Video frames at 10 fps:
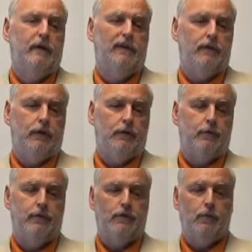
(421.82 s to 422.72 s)
there's
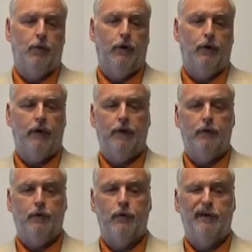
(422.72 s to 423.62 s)
also been some work
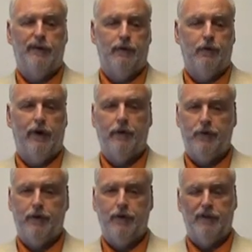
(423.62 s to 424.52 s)
on learning in
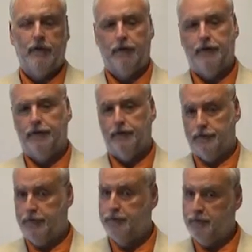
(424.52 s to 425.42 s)
rattlesnakes, how it relates to
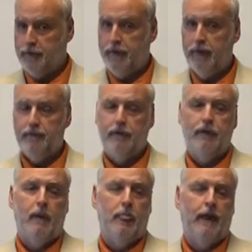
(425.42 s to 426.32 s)
defensive behavior.
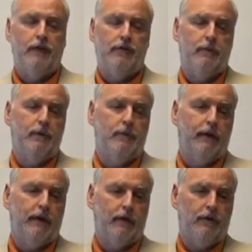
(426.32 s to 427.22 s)
And something you
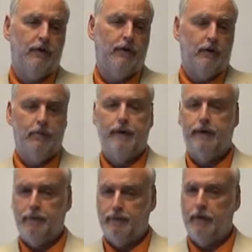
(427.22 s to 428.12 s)
may not consider a
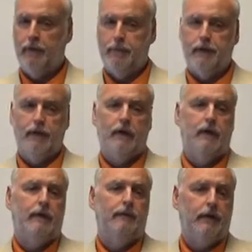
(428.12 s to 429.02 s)
comparative topic
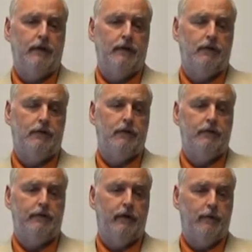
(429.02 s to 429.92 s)
is uh,
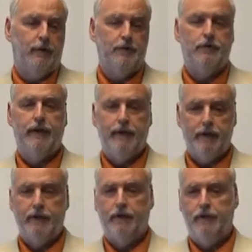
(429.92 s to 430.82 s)
developing
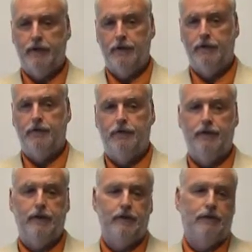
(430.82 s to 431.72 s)
training techniques to
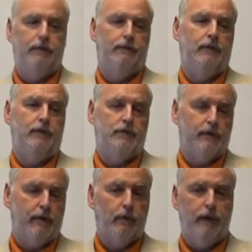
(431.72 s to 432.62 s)
teach
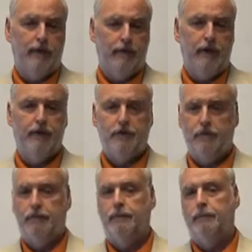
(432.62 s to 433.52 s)
general
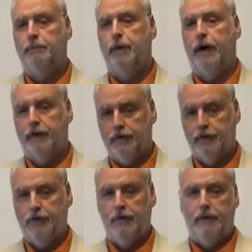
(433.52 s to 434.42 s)
aviation
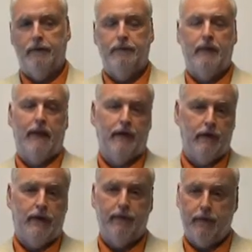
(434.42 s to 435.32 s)
pilots how to
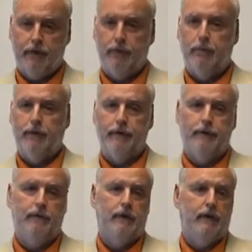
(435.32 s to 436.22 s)
land their airplane
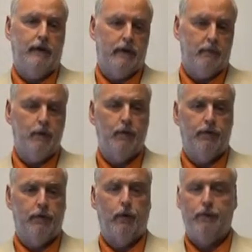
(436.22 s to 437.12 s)
in a
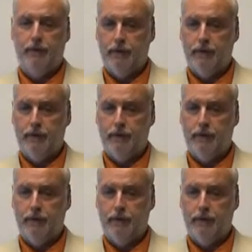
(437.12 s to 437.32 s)
maneuver called the